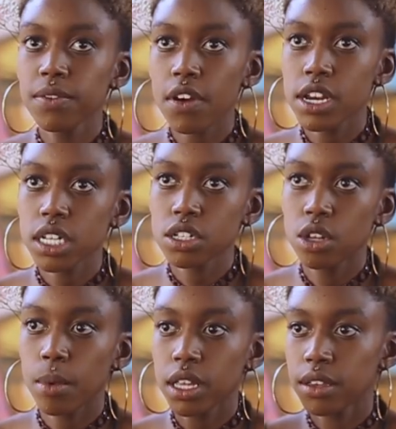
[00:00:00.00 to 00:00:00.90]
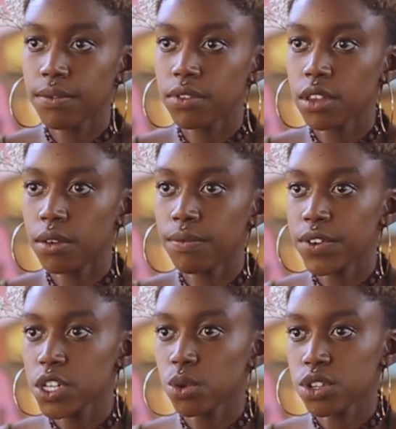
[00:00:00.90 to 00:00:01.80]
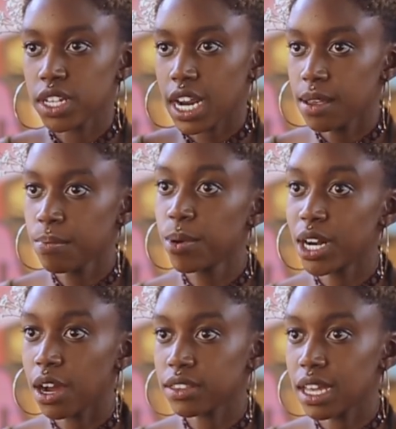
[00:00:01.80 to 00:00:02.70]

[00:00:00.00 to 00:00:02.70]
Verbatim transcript: be very intentional about the, the visuals that I put out